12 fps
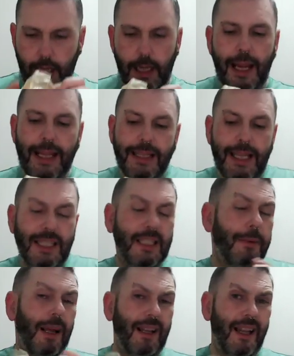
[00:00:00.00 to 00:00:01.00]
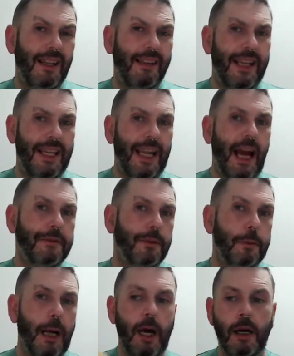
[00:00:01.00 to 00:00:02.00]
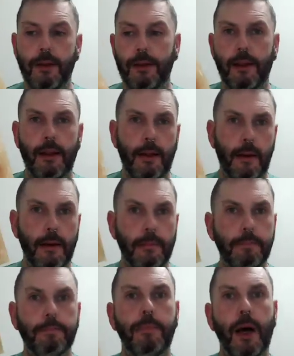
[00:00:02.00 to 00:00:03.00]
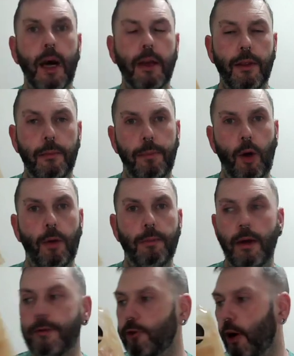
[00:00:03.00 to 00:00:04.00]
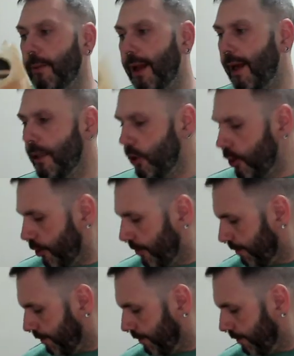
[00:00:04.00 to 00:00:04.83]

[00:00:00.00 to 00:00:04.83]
it did smell like the Avabath bath bomb from Lush.